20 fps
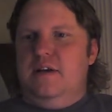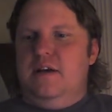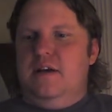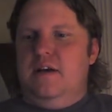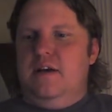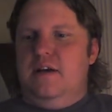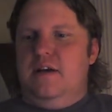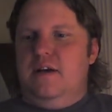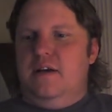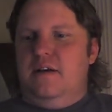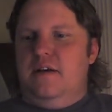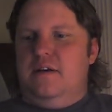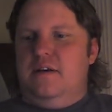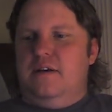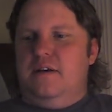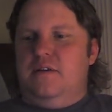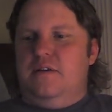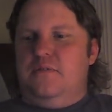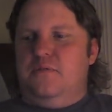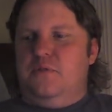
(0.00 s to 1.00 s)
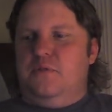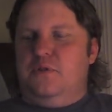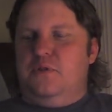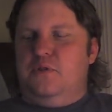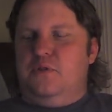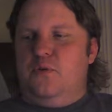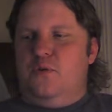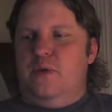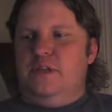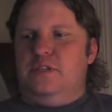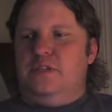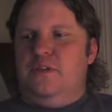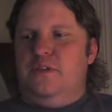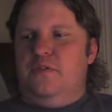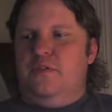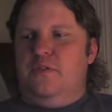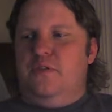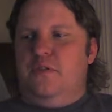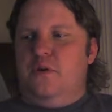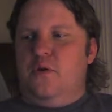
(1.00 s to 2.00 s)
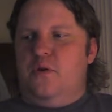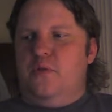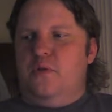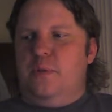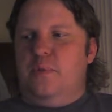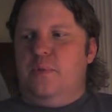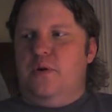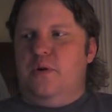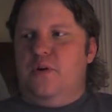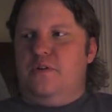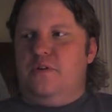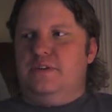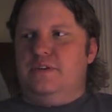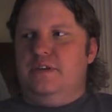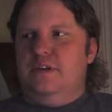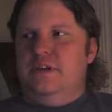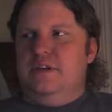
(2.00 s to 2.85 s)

for the duration of the early part,